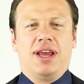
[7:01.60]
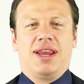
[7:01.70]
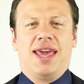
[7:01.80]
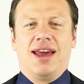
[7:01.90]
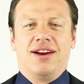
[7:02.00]
in
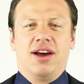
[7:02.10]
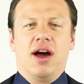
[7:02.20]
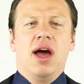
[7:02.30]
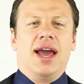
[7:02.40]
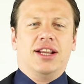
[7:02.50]
Canada.
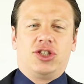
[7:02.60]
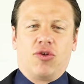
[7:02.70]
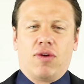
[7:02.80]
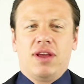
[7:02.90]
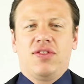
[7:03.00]
And
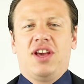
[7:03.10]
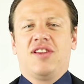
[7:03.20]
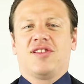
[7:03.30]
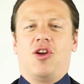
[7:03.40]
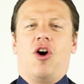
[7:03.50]
during
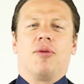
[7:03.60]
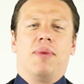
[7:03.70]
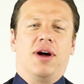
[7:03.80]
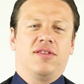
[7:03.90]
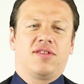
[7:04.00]
these long
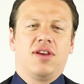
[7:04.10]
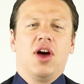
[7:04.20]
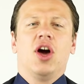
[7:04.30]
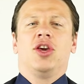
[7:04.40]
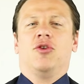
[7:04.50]
months,
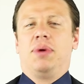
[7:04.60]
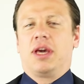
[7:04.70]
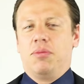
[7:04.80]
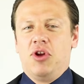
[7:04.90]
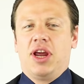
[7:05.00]
you'll be
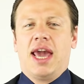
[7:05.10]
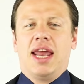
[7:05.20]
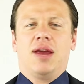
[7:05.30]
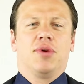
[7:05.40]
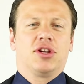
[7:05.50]

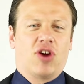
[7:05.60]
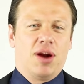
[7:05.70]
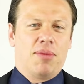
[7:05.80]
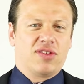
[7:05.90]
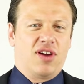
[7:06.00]
communicating with the
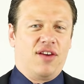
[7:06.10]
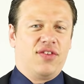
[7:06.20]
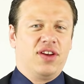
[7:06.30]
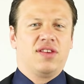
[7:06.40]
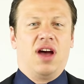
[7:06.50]
trademarks
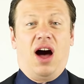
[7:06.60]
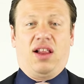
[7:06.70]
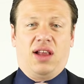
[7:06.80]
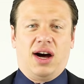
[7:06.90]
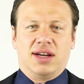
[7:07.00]
office a
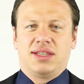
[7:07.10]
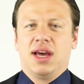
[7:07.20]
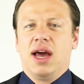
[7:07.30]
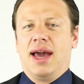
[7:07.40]
lot.